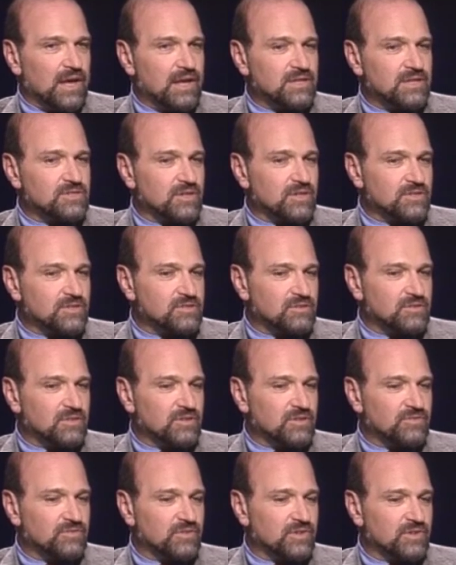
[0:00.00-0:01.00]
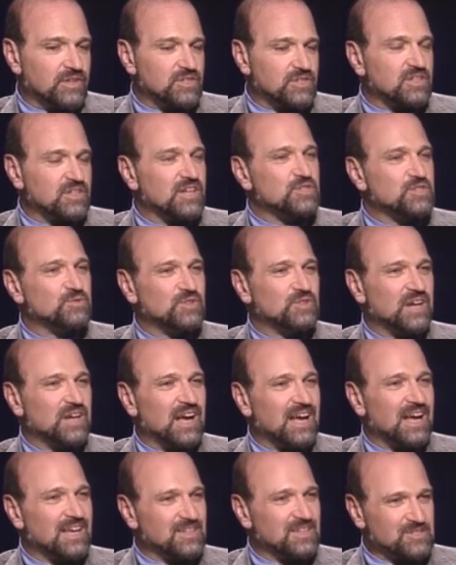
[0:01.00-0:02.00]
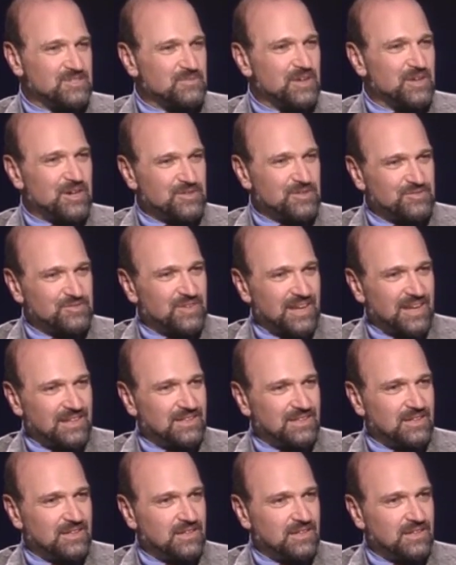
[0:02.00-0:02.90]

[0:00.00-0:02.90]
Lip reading: and he's also a very intellectual guy, as a matter of fact.